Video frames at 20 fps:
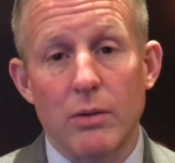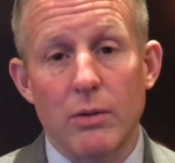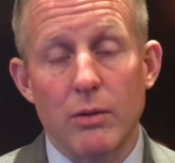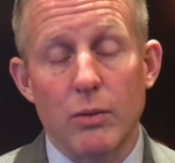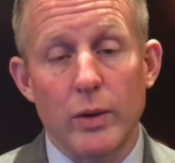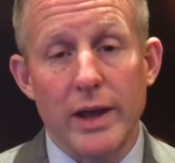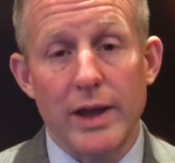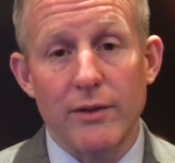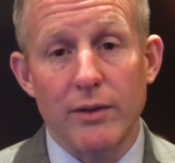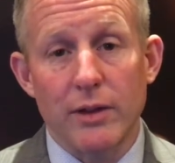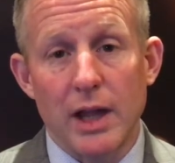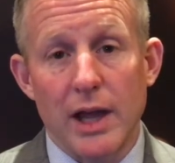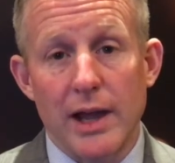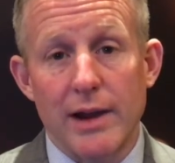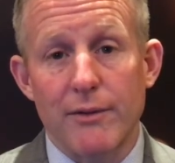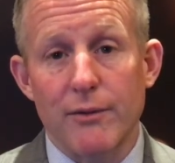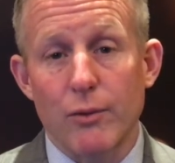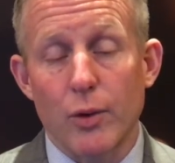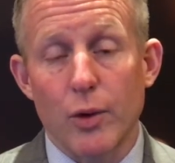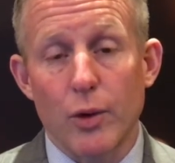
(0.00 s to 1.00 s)
we have a
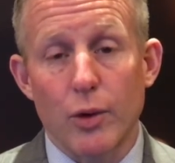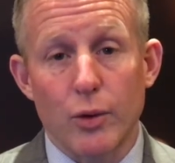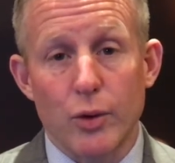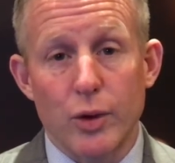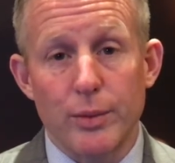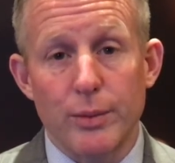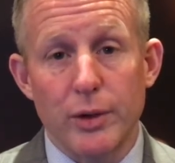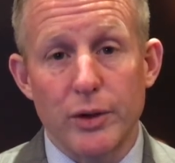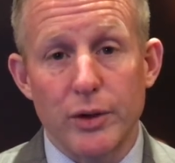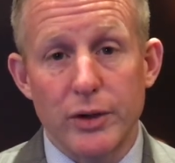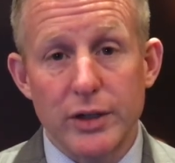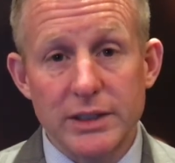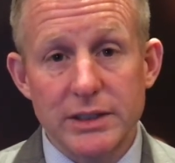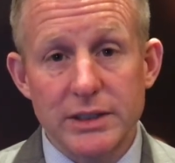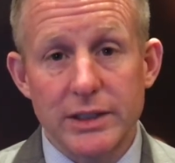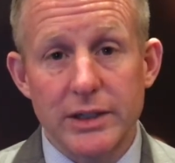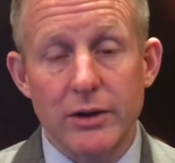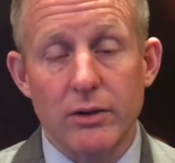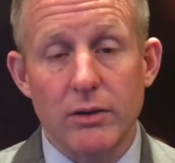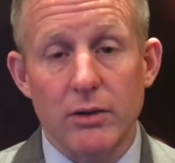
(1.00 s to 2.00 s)
lot of rural communities
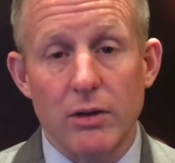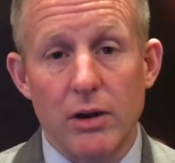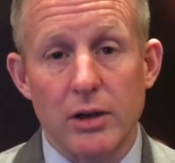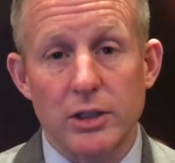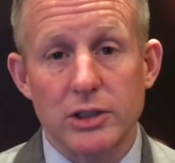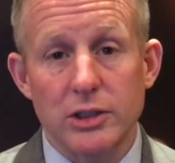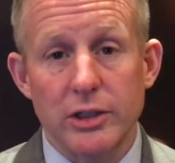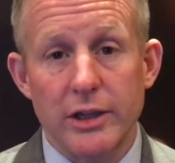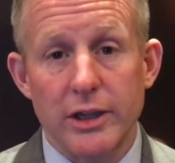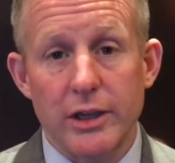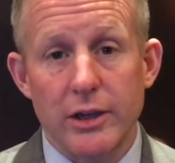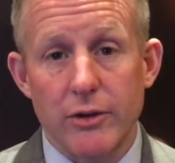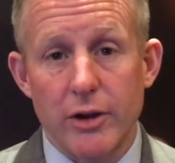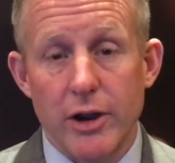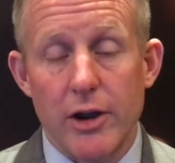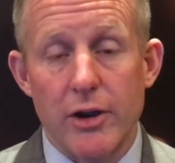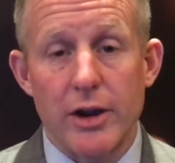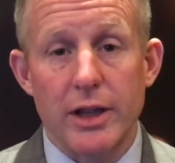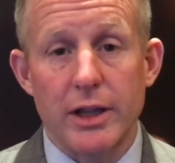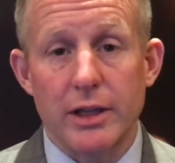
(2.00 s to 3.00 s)
that are largely
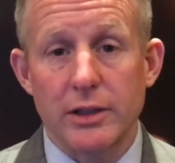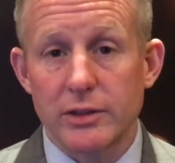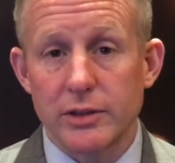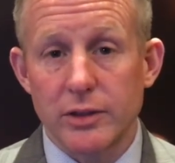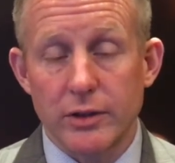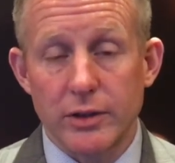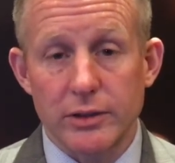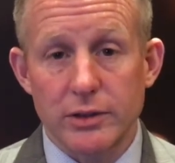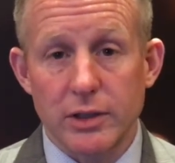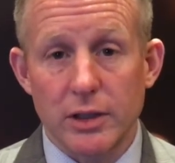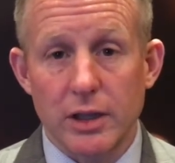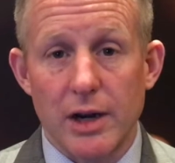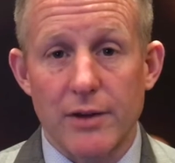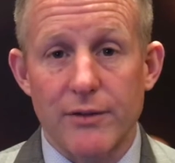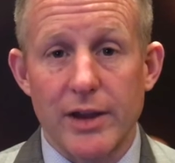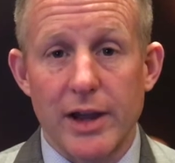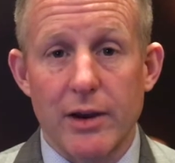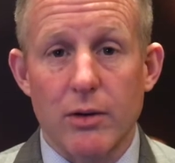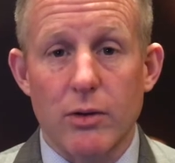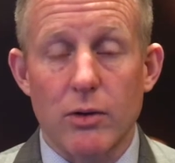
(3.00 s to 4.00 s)
agrarian, so there's a lot
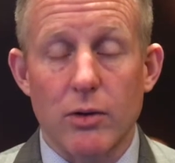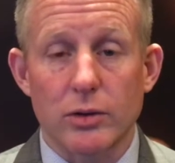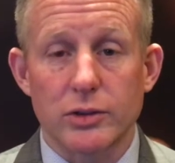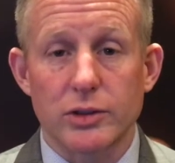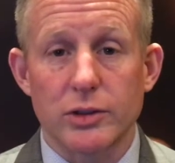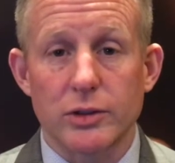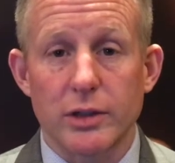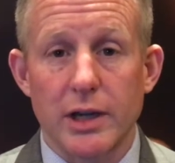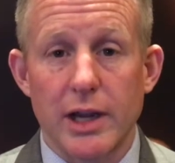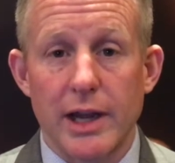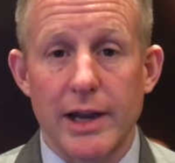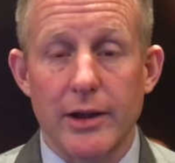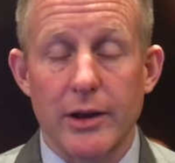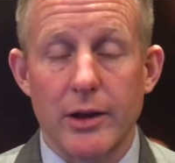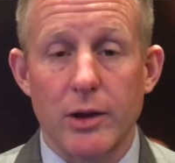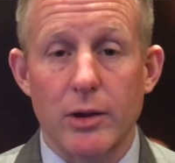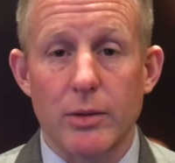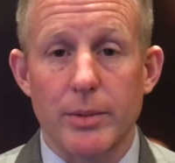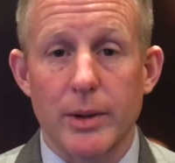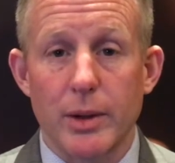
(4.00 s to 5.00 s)
of agriculture in
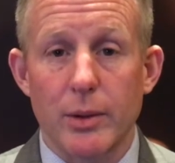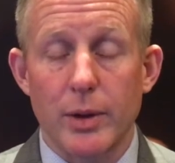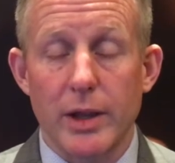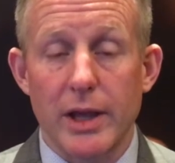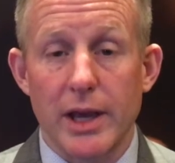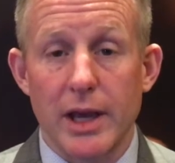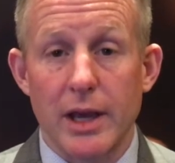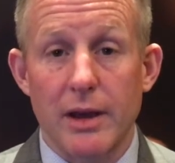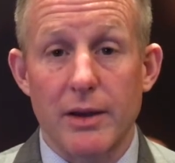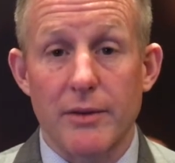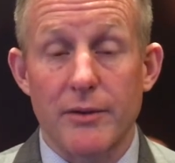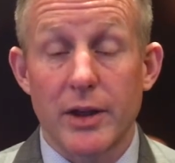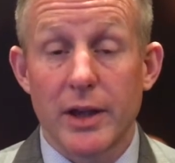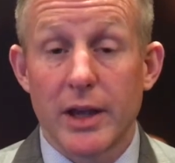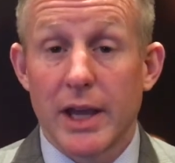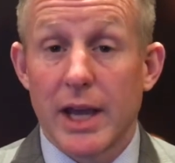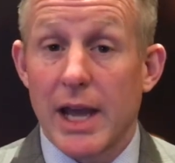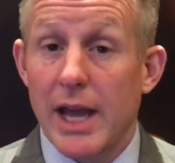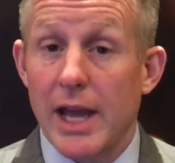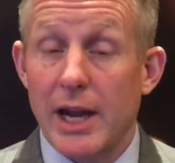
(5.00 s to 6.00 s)
Idaho, but we have
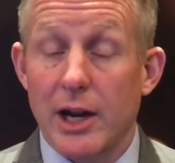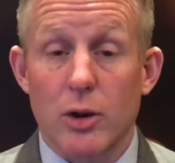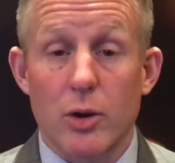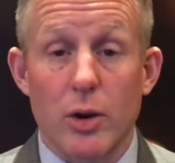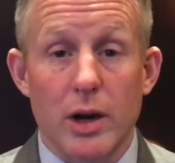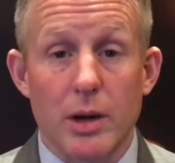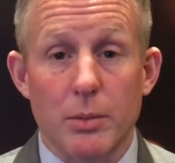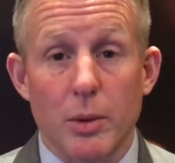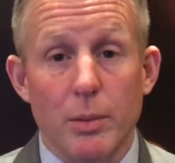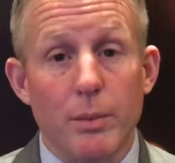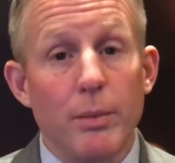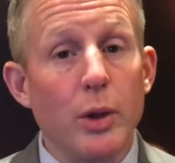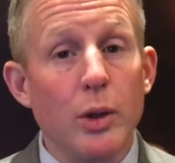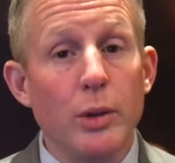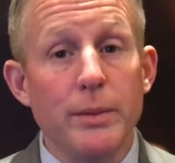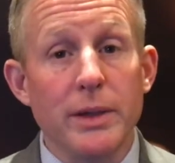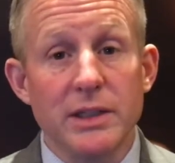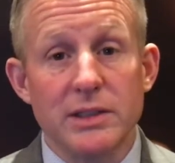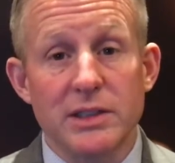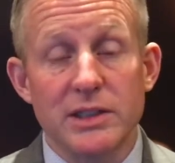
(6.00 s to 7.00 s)
an incredible
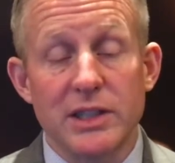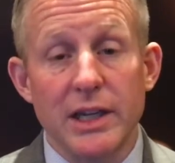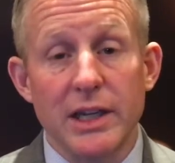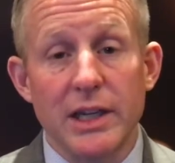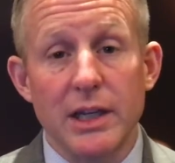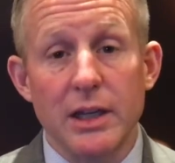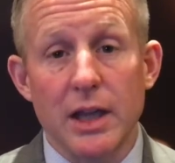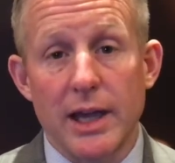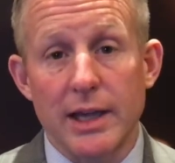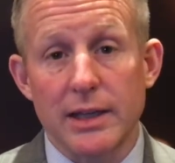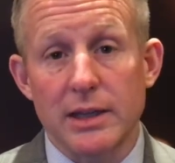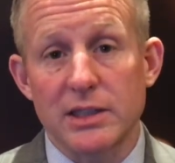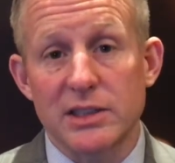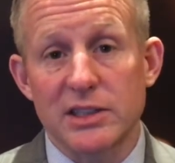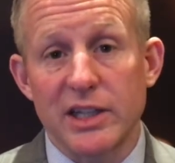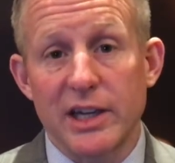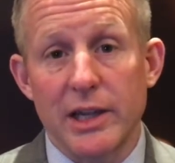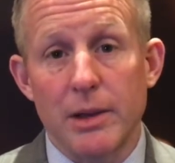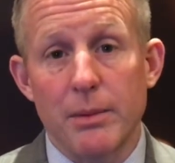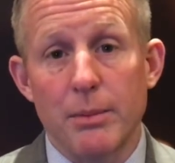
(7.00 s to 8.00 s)
booming city like the
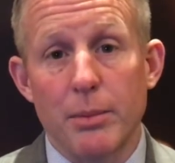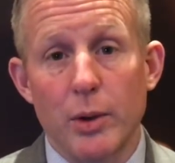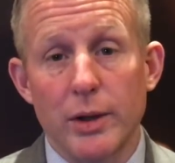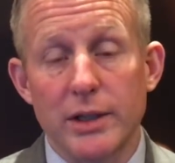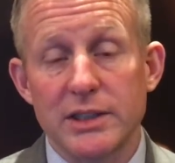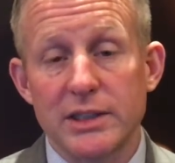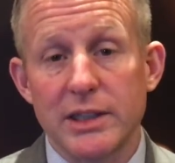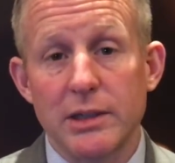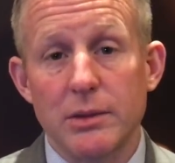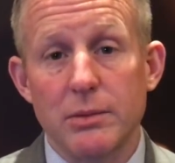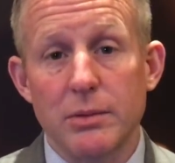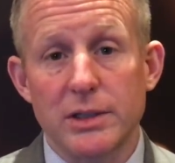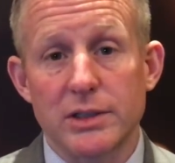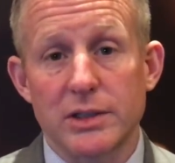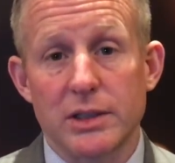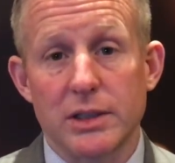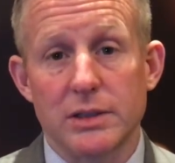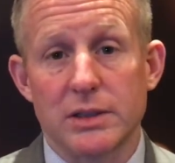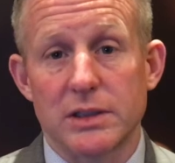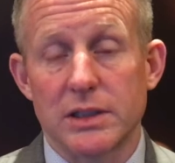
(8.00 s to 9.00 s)
city of Boise,
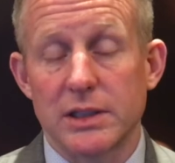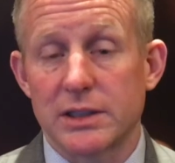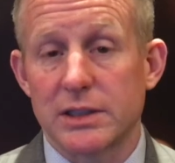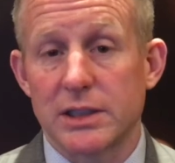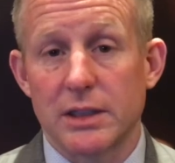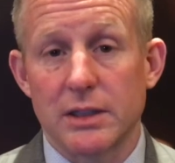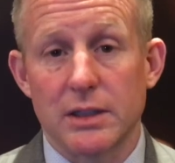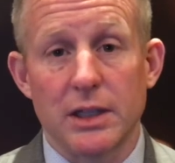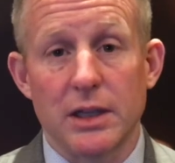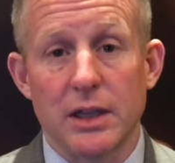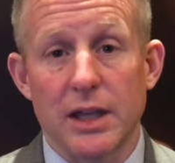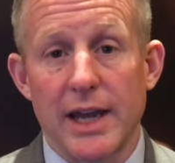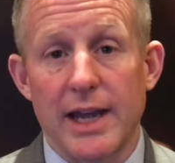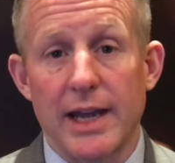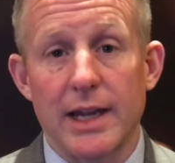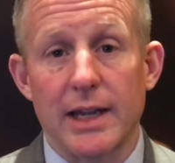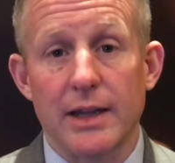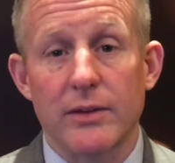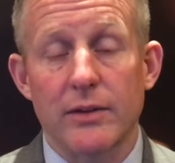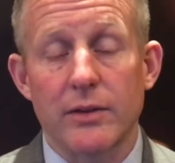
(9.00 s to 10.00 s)
which consistently
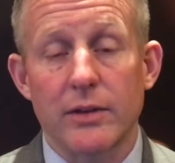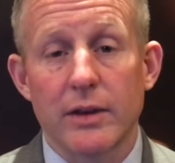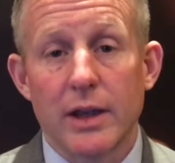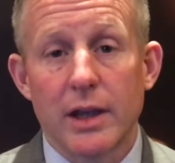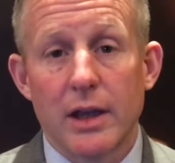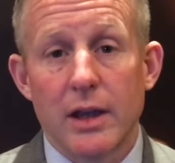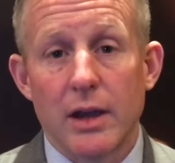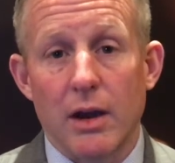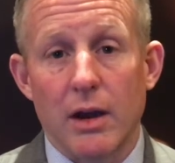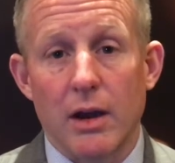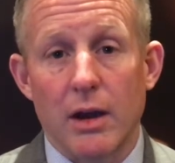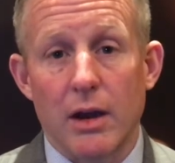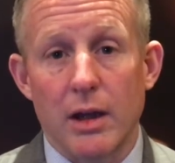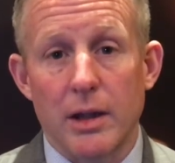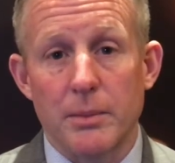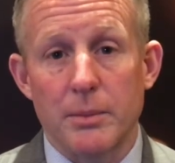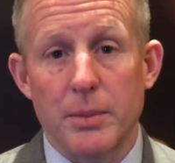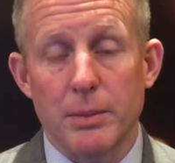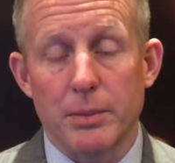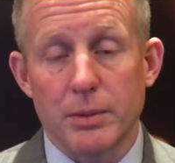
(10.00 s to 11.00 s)
lands
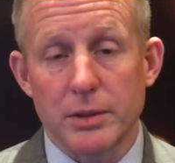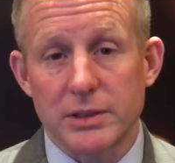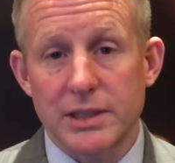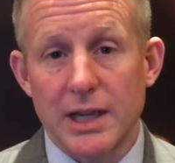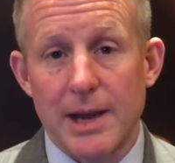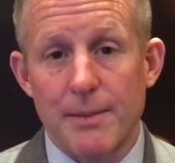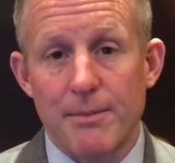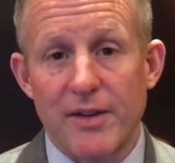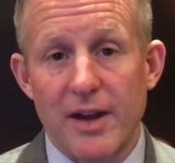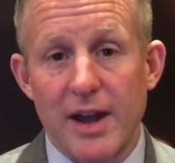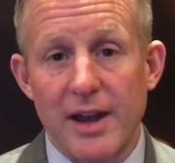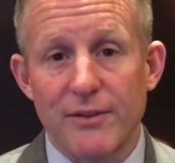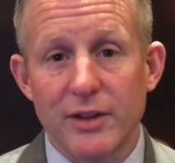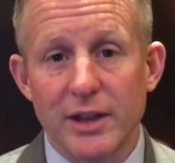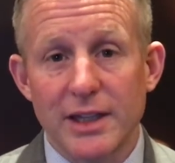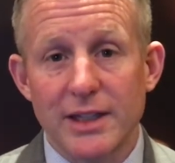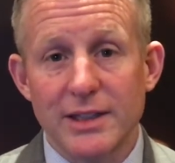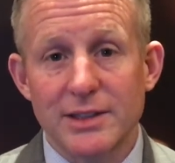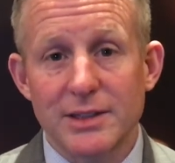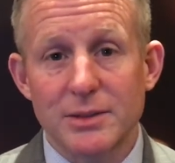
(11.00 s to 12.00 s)
on people's top five
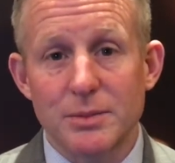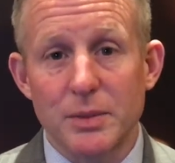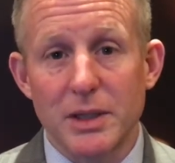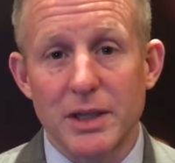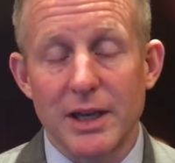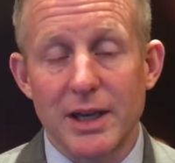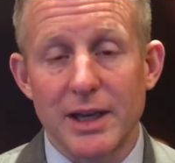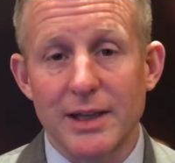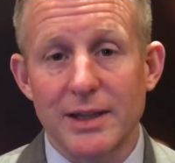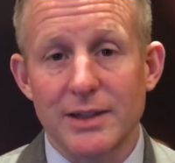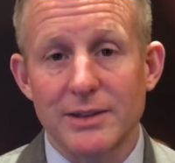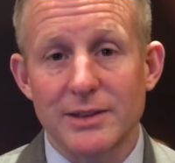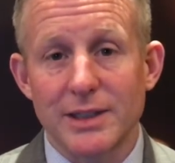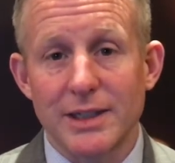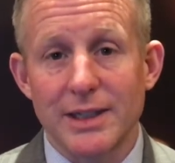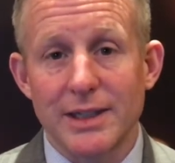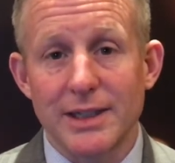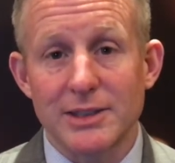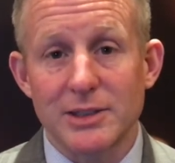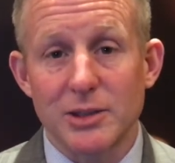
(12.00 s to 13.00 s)
lists because
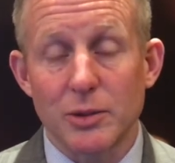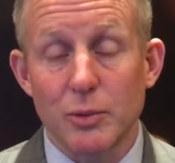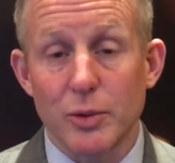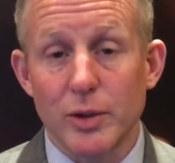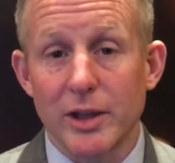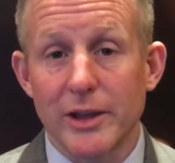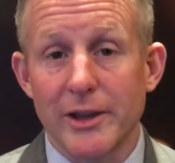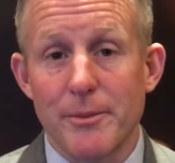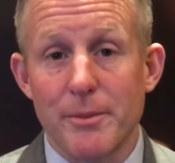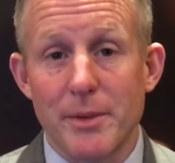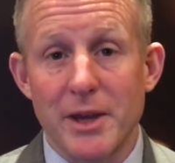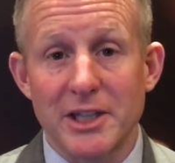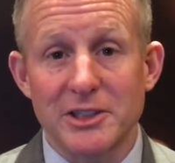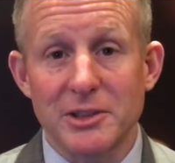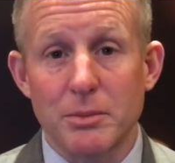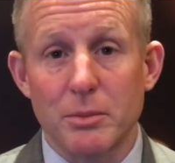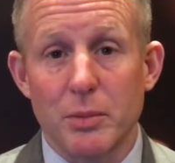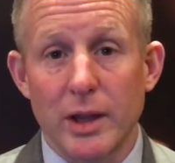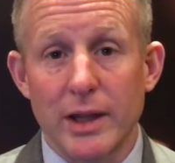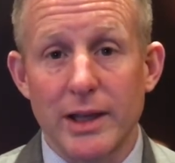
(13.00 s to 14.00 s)
it is a really
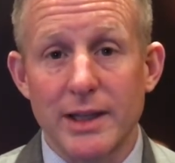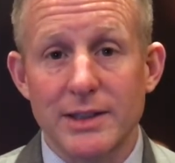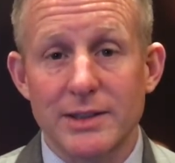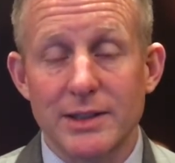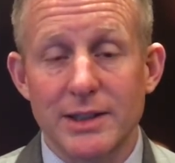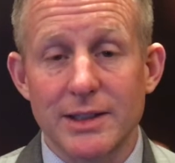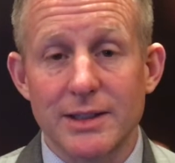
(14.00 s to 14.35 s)
amazing place.